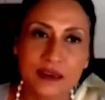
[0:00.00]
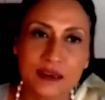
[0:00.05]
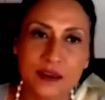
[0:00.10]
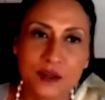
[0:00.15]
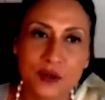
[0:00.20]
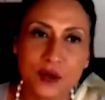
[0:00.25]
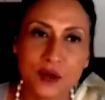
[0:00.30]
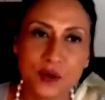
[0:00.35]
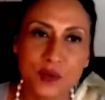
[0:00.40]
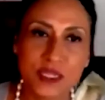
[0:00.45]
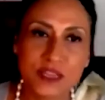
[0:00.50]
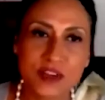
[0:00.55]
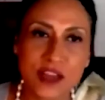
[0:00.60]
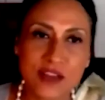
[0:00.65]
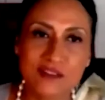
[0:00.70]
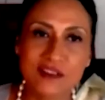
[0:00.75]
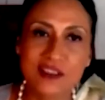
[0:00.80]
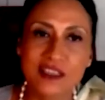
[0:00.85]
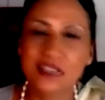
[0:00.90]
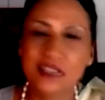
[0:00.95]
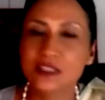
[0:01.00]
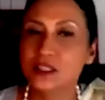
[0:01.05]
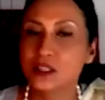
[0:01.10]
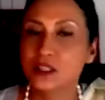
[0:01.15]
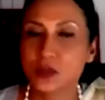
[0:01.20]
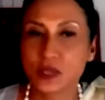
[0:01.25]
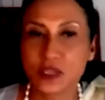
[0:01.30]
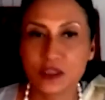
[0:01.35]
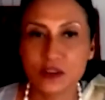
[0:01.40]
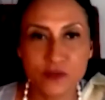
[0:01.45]
you know, with travelers
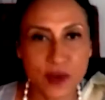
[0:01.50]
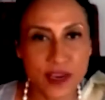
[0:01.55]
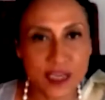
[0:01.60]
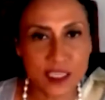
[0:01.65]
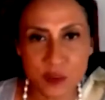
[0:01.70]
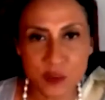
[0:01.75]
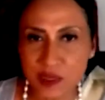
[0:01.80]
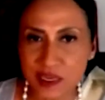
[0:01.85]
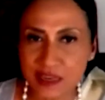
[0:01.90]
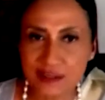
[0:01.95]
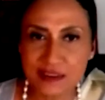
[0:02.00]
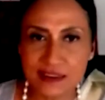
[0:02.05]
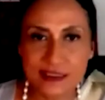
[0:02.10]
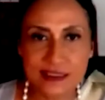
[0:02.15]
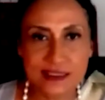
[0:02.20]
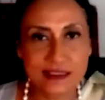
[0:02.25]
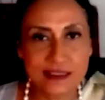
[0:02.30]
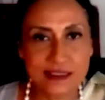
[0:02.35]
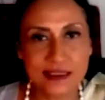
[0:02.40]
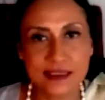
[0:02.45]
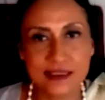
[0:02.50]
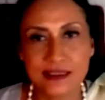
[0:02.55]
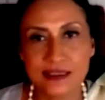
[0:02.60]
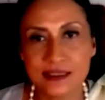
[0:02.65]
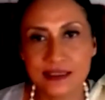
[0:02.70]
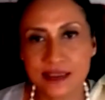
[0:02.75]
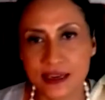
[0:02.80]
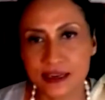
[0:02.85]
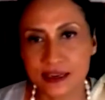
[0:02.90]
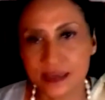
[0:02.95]
looking for
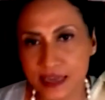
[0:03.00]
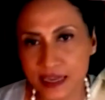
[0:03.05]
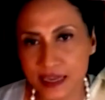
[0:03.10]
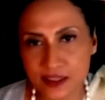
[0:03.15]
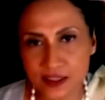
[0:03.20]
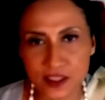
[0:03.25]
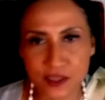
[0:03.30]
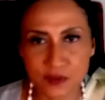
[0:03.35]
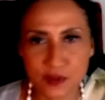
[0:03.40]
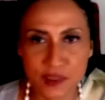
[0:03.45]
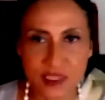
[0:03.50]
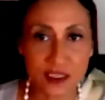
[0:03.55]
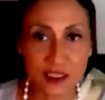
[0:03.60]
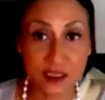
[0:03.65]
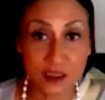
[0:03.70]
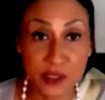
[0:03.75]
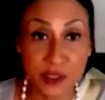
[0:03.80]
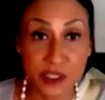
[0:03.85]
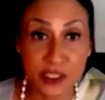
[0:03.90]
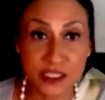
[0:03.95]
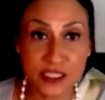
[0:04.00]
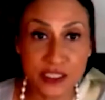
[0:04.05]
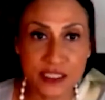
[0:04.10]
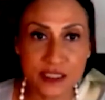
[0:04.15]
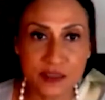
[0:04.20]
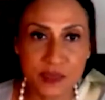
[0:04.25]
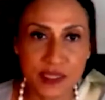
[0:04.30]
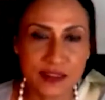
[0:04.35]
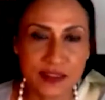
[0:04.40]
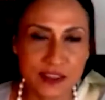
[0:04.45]
experiences and connection with the
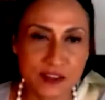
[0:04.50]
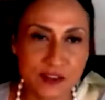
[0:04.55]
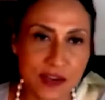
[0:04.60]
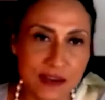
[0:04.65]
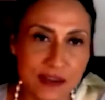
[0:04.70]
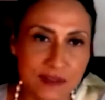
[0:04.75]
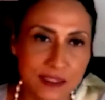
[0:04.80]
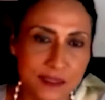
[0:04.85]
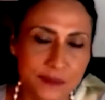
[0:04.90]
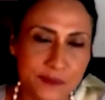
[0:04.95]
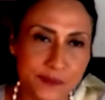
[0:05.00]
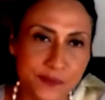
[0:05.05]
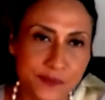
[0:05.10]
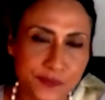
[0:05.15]
community when they travel.